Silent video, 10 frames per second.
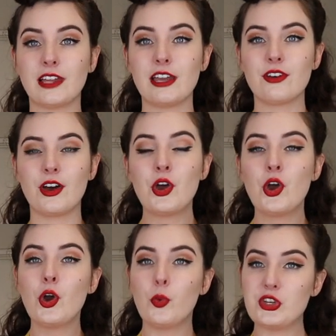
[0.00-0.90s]
flavour,
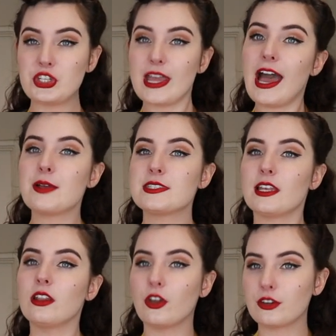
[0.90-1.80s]
which just adds
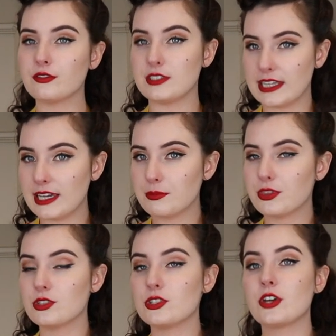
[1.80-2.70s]
a lot of depth
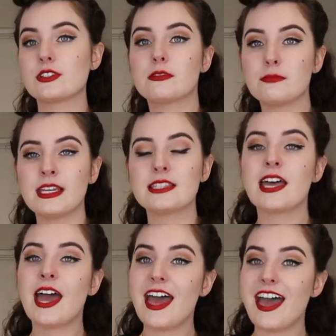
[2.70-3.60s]
to certain meats,
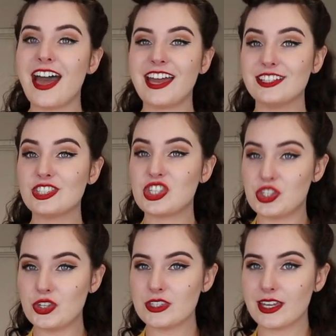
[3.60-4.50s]
and in
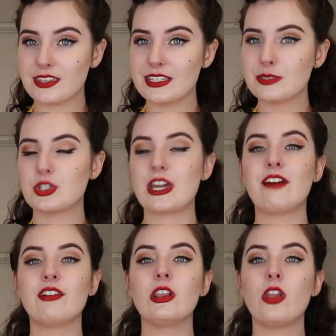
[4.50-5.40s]
stews like this, which
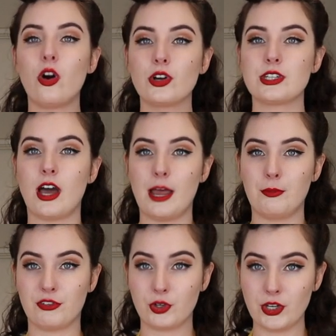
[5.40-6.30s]
have a long time
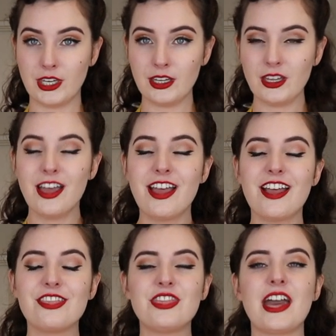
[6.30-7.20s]
of cooking,
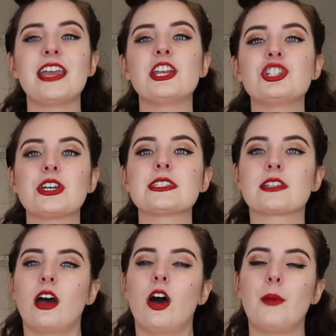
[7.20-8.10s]
they just
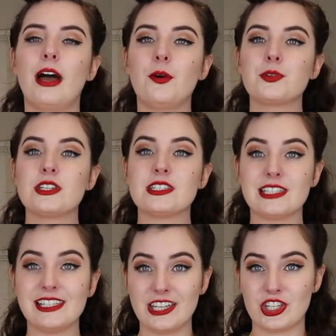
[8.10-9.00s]
come out
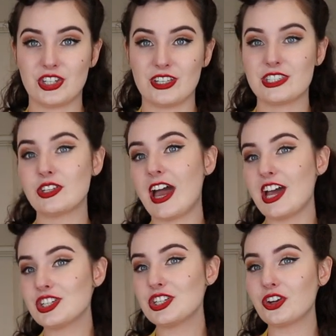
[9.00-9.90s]
delicious. So
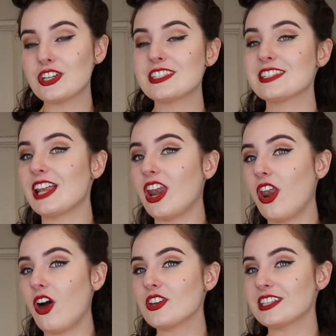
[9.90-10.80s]
as you notice, there's a
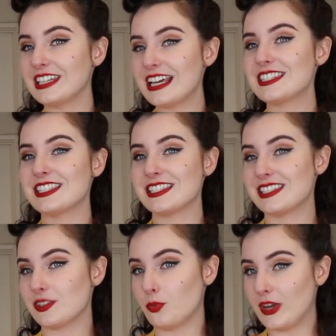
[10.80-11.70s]
lot
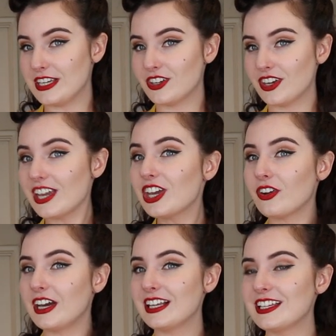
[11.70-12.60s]
less sweeter
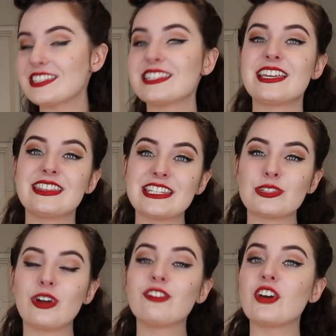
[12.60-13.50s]
ingredients in this
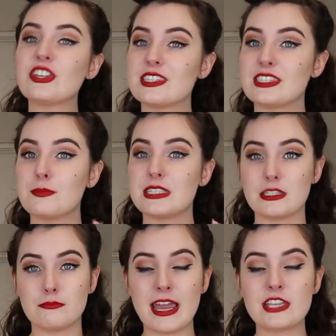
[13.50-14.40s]
one versus the
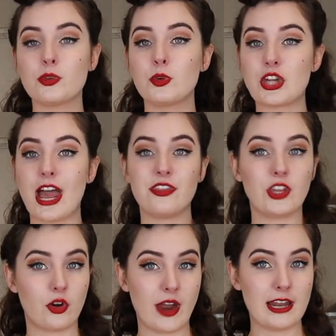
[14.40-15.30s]
Mrs. Maisel, which had the
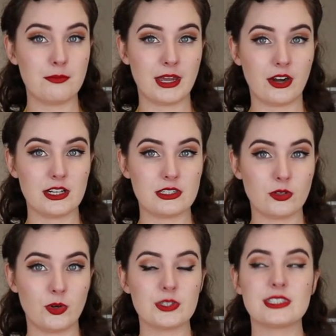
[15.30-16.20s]
cranberry
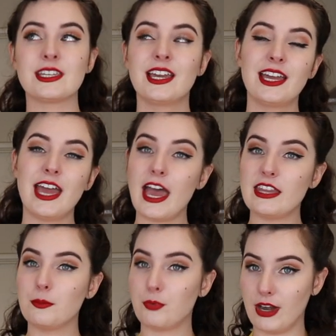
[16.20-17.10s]
sauce
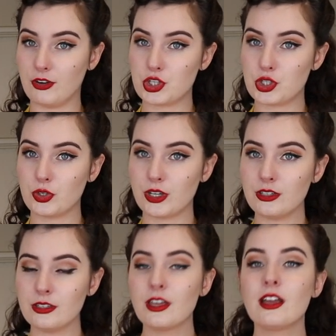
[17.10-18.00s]
and the brown sugar.